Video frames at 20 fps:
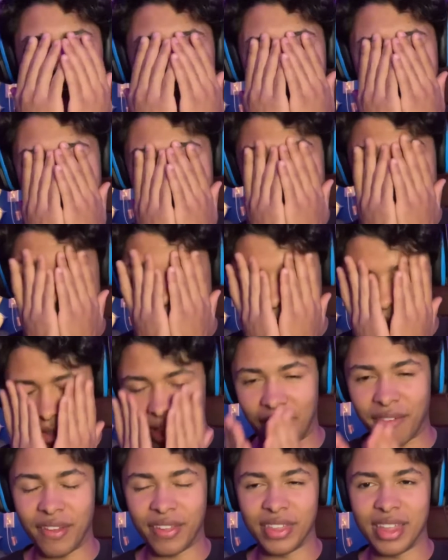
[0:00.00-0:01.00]
I am
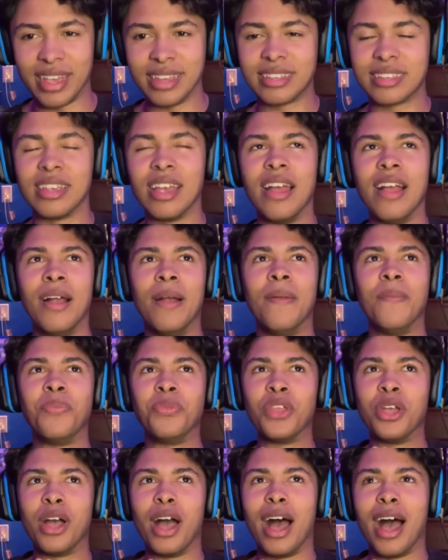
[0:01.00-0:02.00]
loving this.
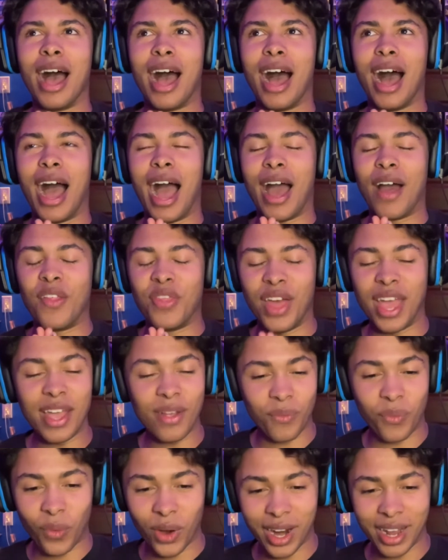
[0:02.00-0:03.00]
They
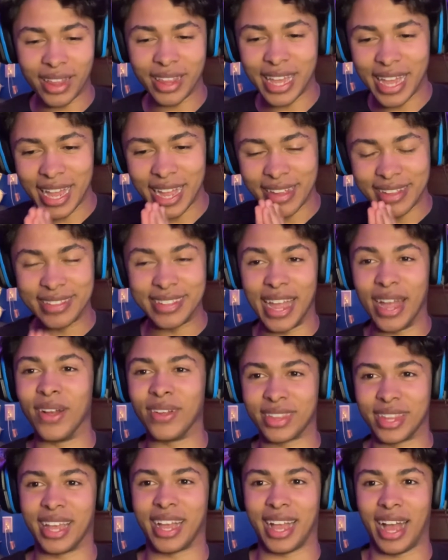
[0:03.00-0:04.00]
really
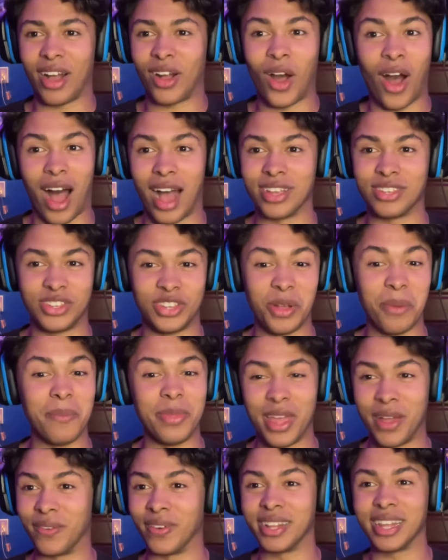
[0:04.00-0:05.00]
nailed the costume.
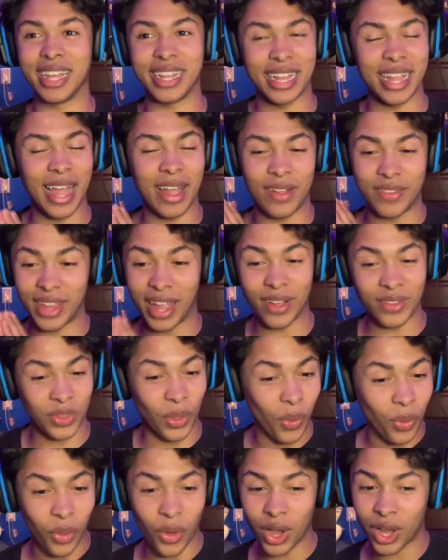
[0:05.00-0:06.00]
They really na nailed the
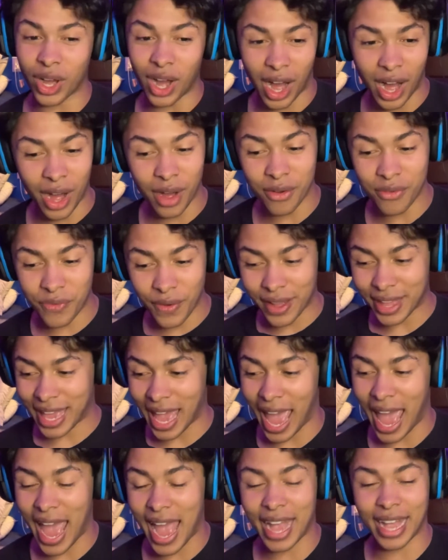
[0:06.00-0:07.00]
look of
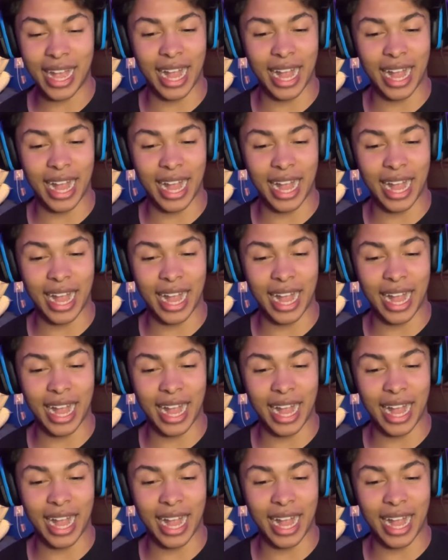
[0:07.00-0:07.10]
Kang,